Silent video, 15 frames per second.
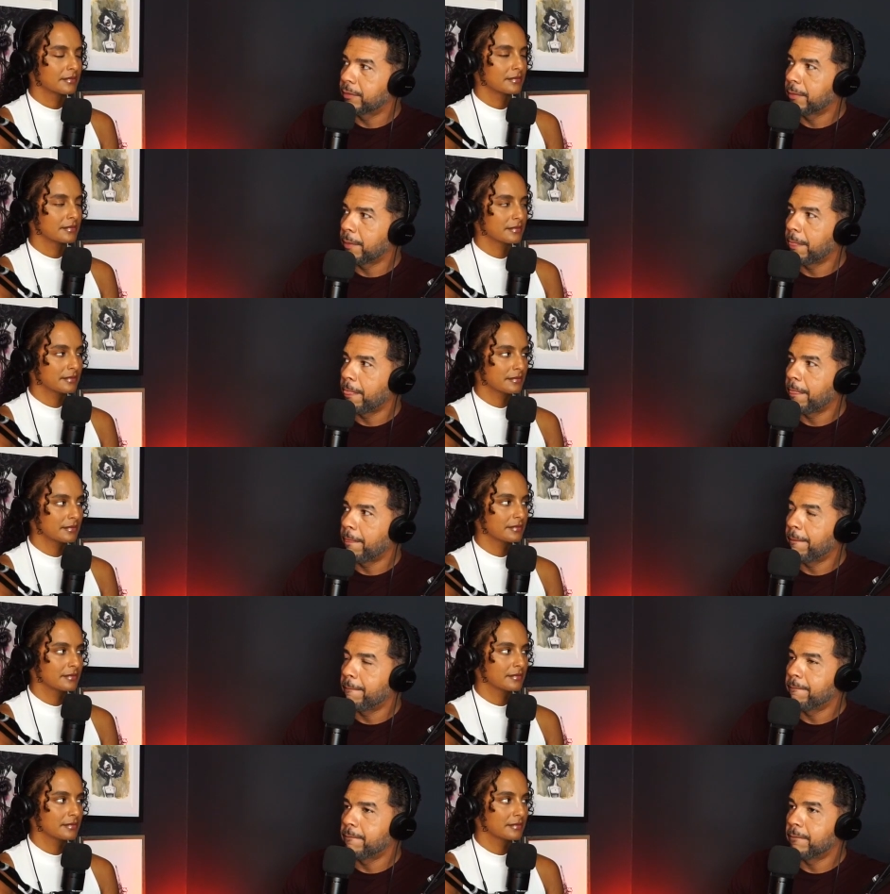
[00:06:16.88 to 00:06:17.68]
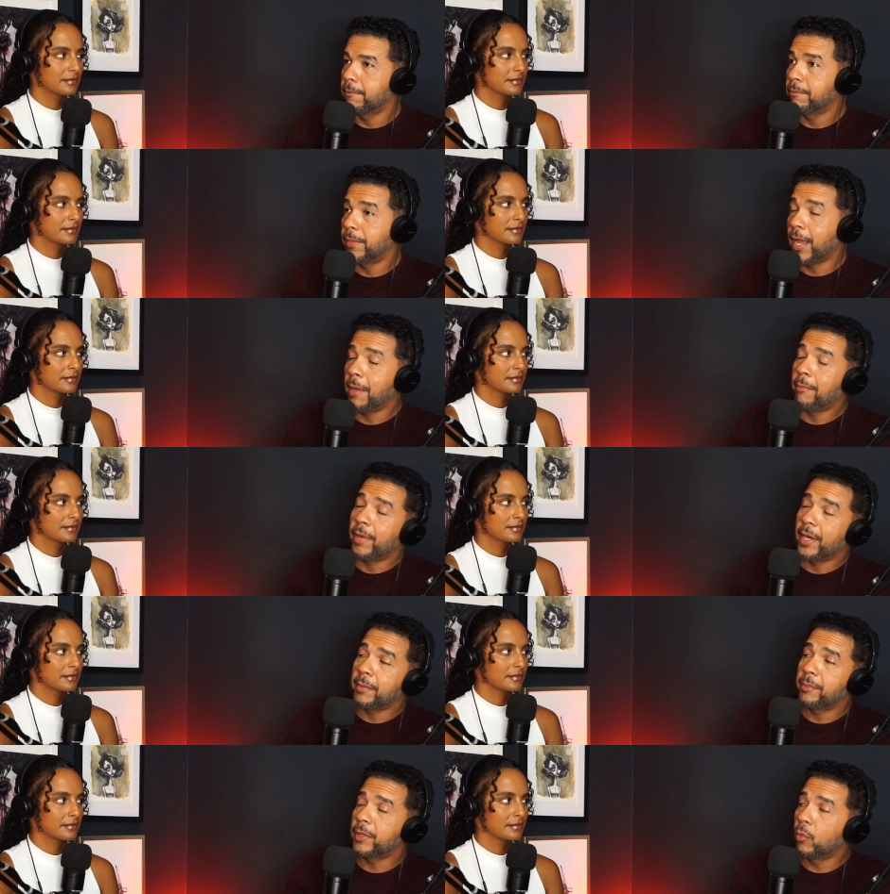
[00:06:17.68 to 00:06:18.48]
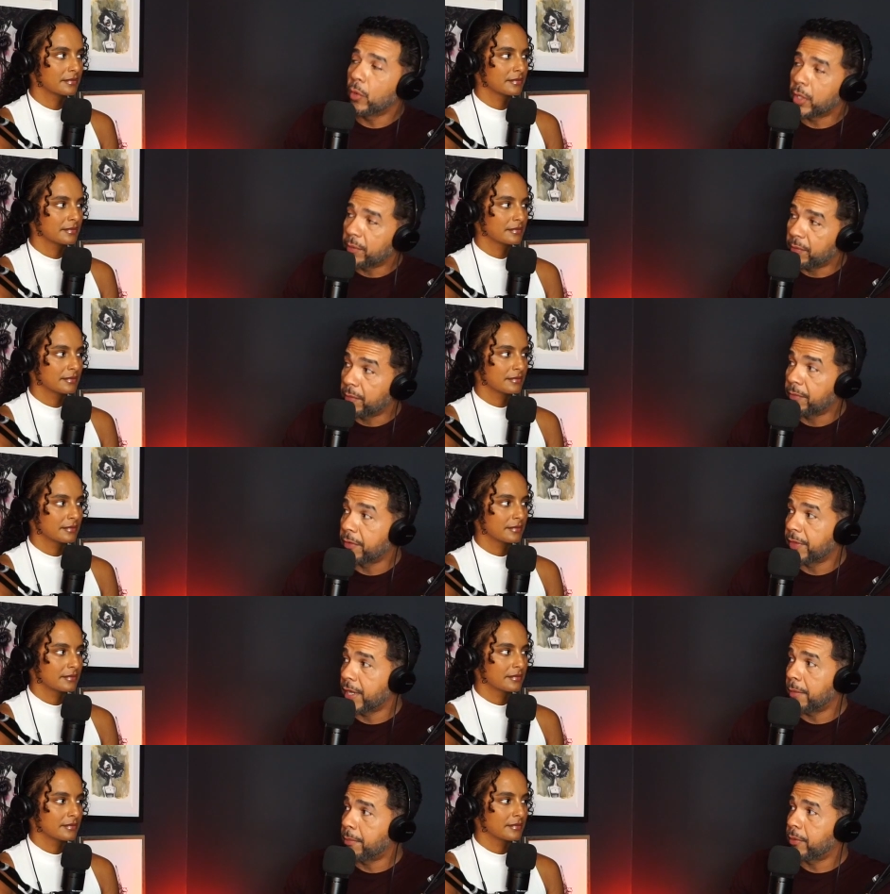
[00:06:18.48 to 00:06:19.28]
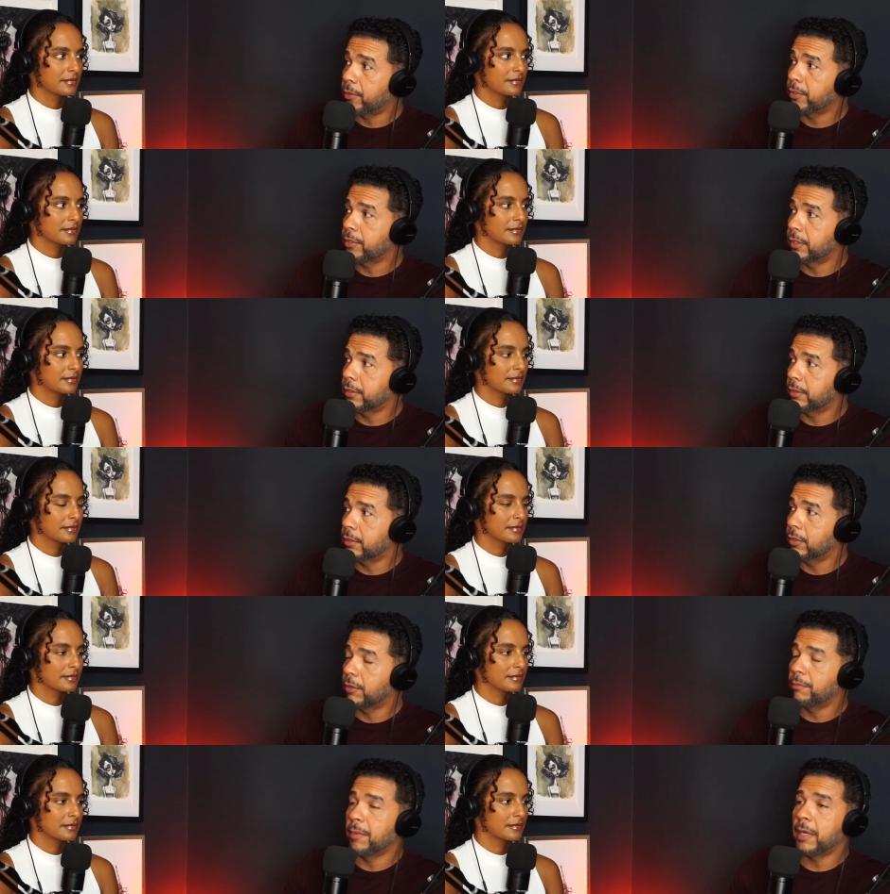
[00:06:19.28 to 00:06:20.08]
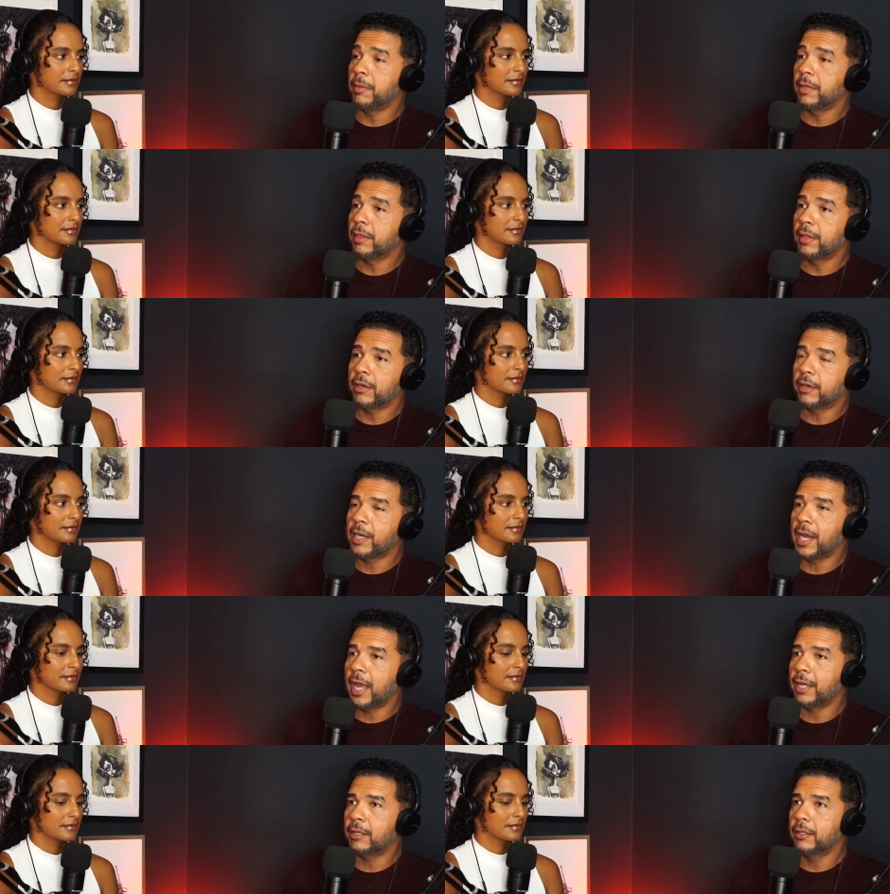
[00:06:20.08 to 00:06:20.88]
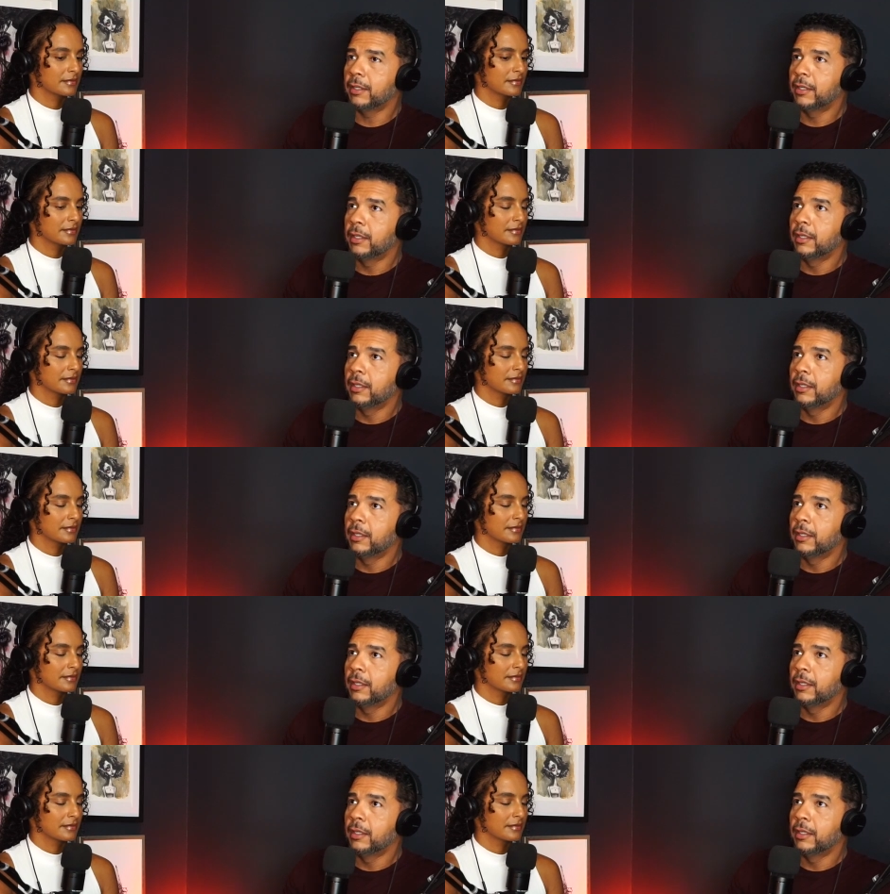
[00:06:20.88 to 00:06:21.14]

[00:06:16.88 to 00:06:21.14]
Speaker 1: Mm-hmm that might be one of them for that person. You know, maybe they're not